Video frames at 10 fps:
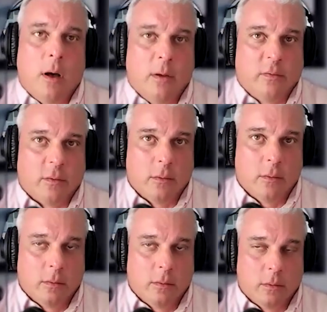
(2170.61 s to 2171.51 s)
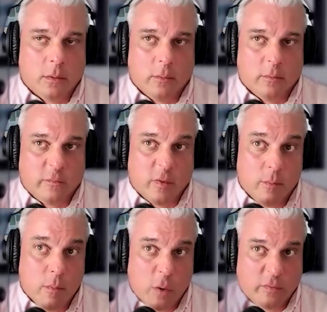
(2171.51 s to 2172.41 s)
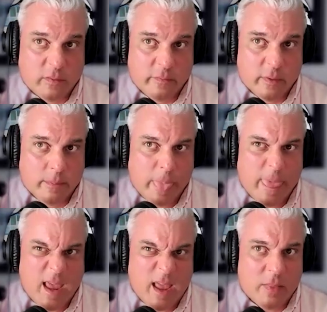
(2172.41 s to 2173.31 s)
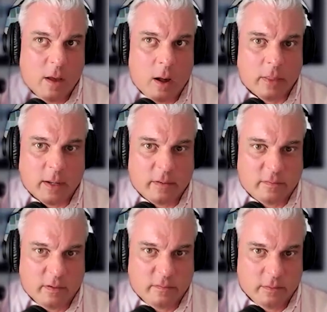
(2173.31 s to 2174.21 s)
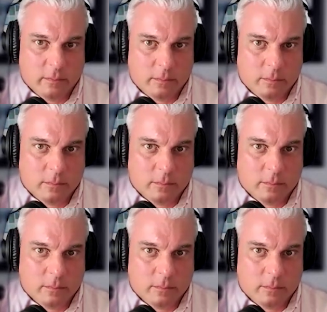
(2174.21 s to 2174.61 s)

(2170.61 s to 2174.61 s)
Also, for most of them, in the holiday season.